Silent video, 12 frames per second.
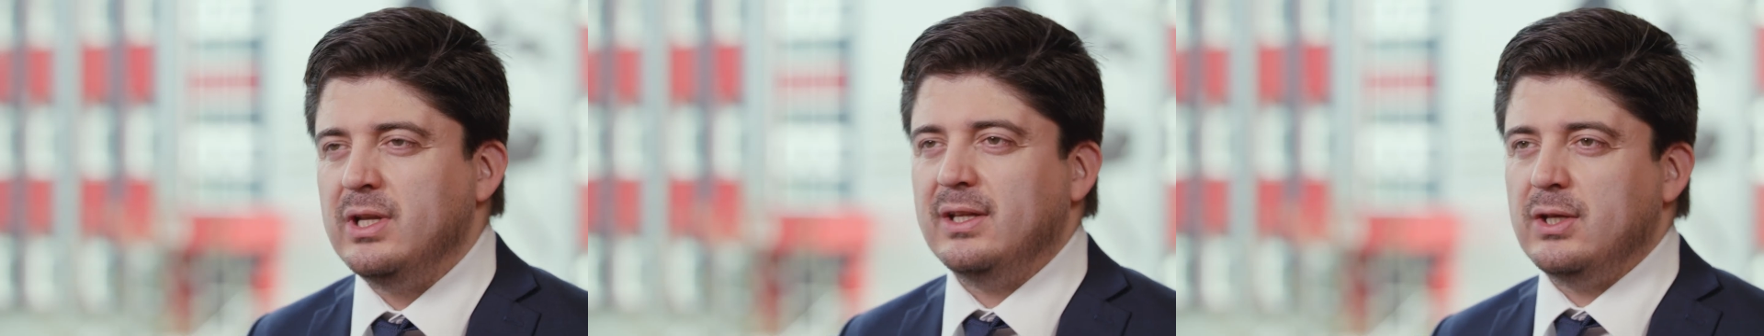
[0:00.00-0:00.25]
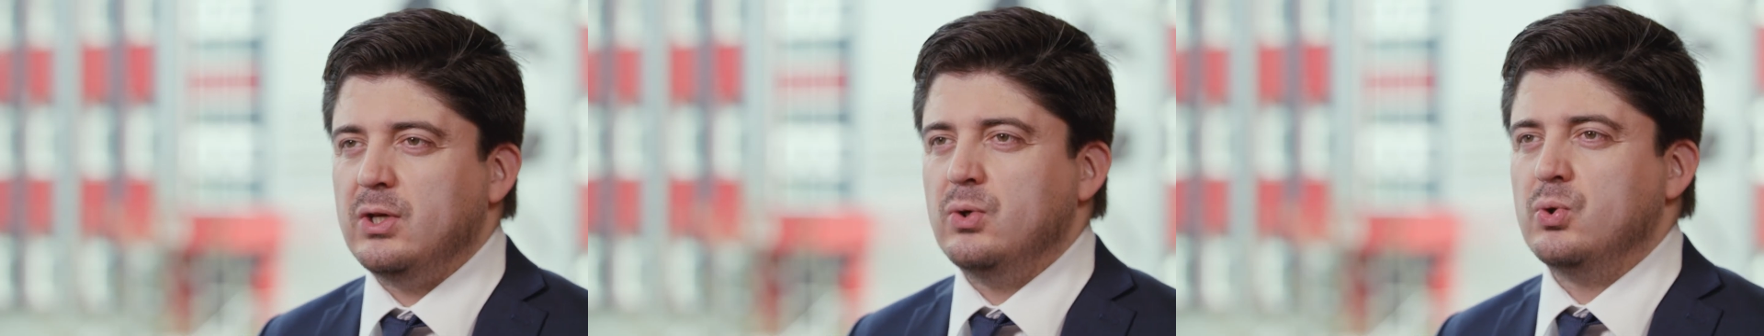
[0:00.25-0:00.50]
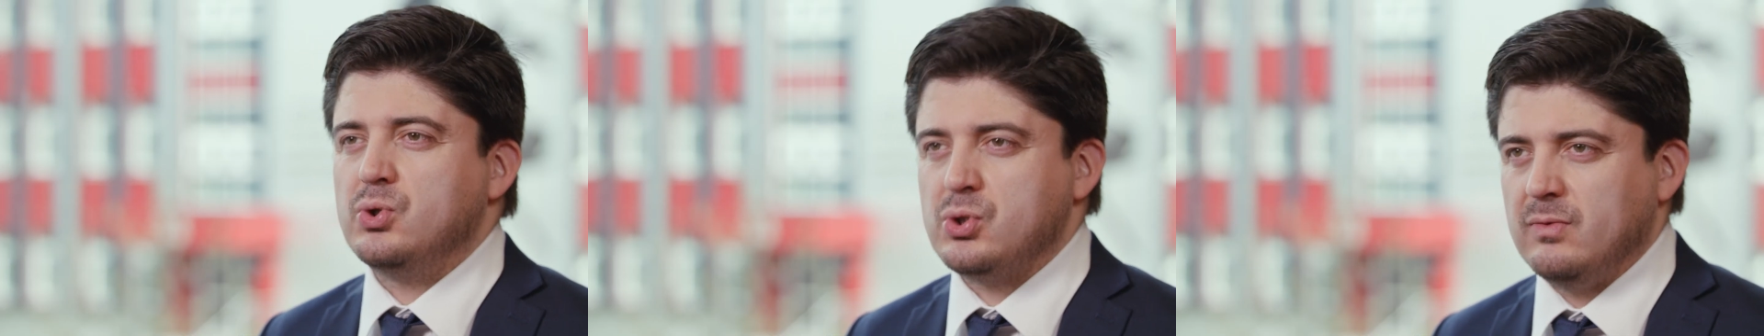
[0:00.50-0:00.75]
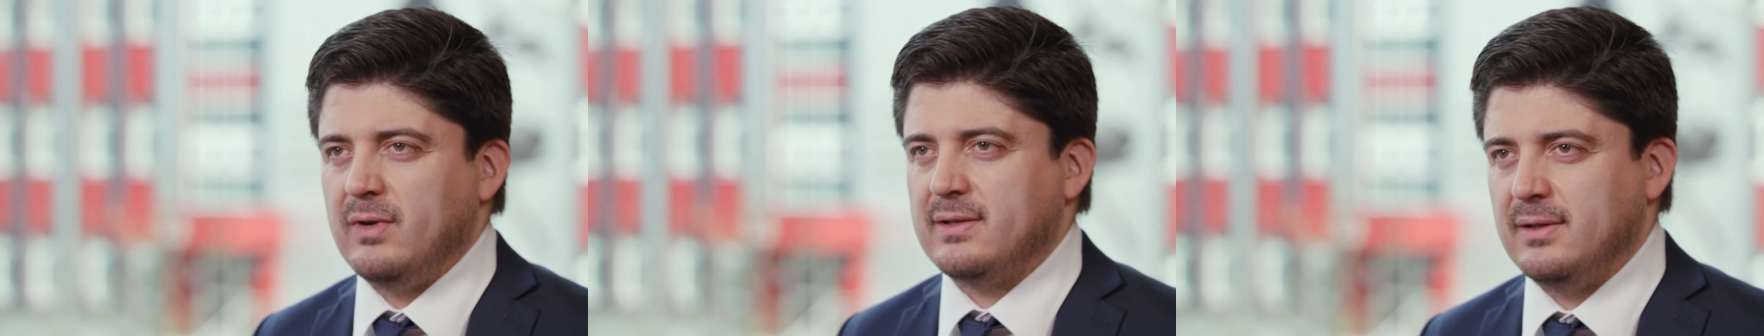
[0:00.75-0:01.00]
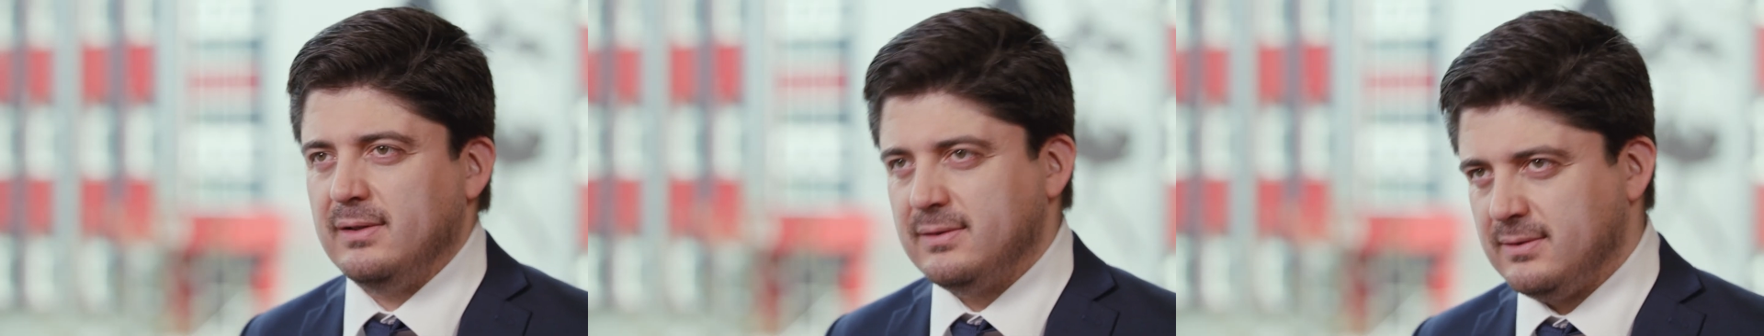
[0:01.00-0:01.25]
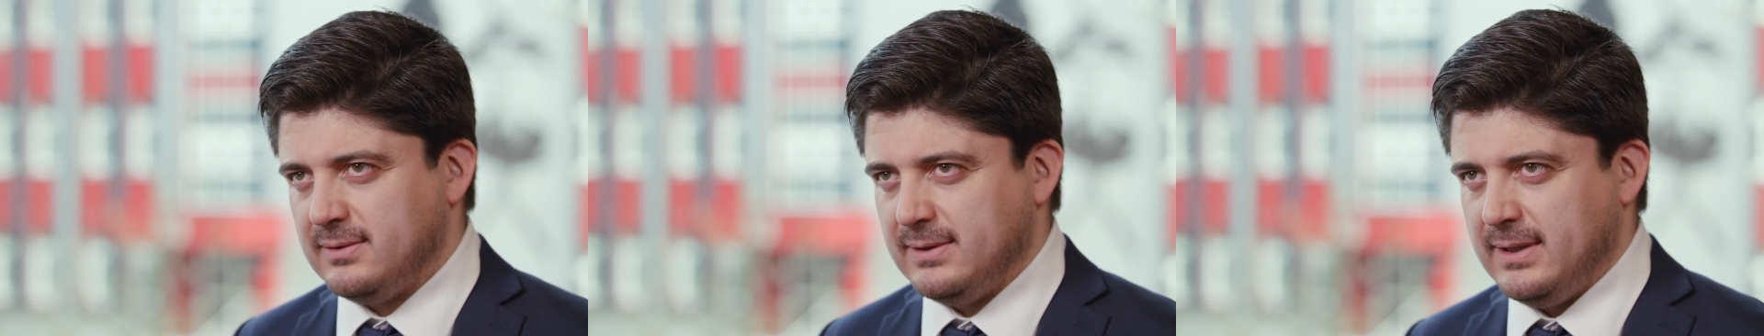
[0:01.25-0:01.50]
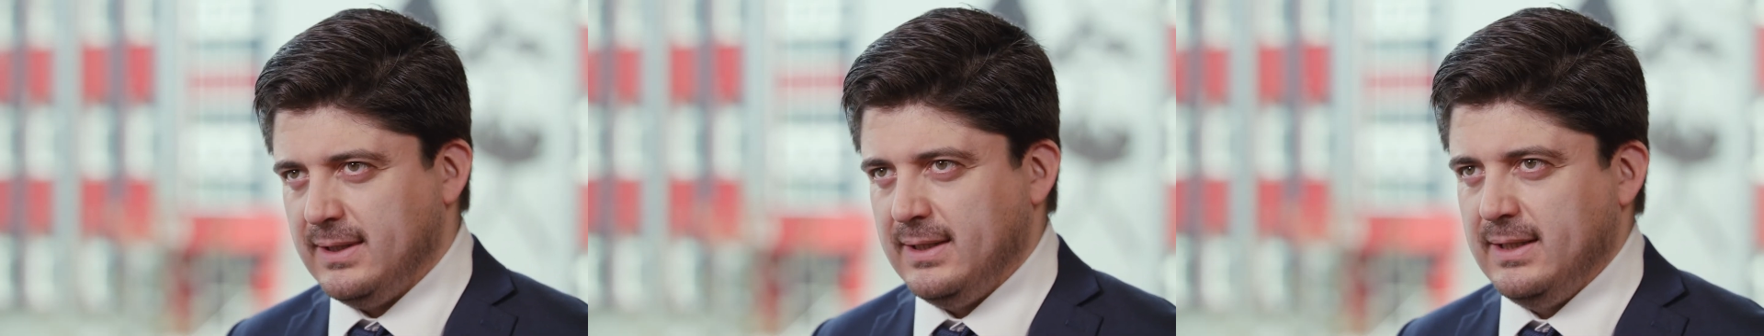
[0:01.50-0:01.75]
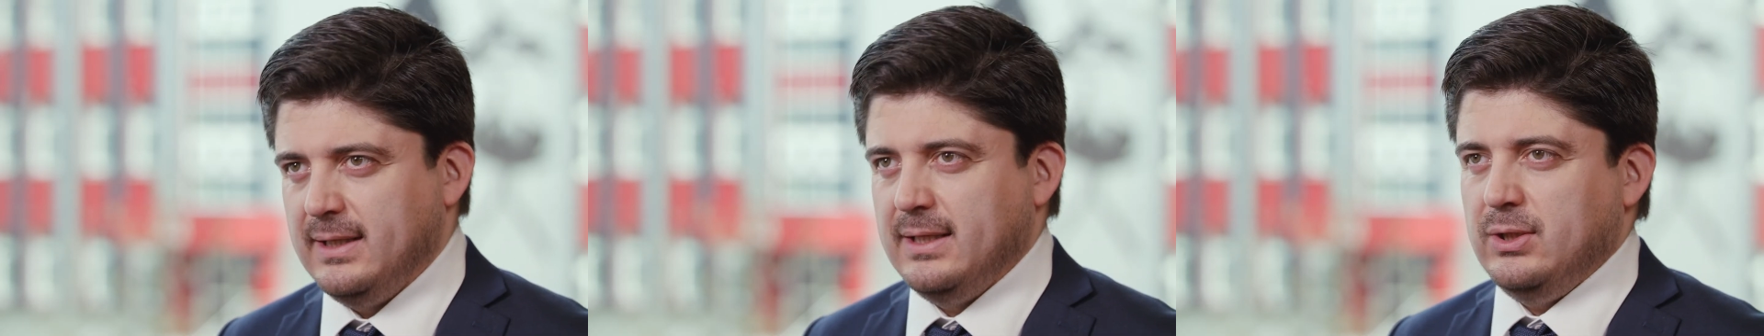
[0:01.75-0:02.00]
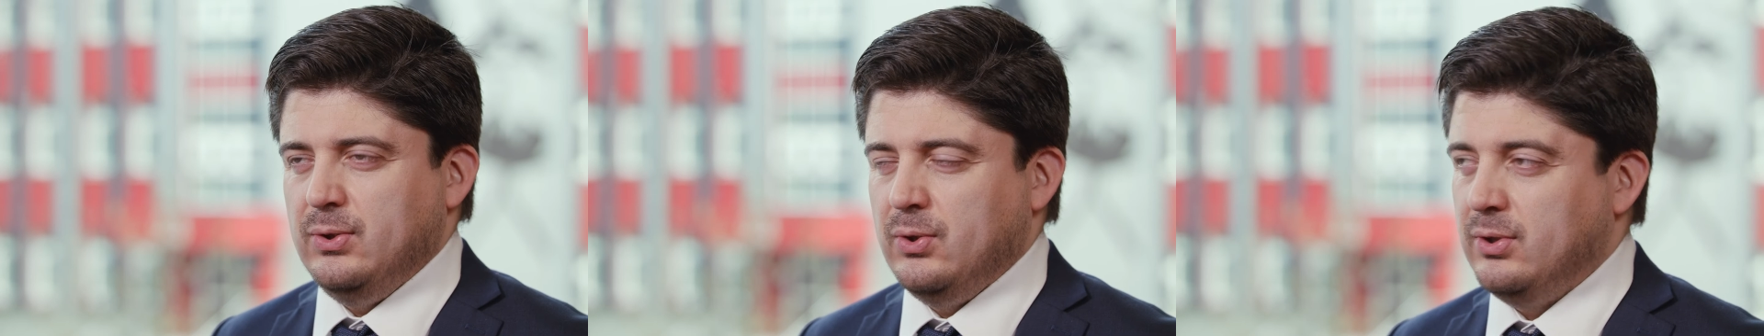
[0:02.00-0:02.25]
need huge vessels. You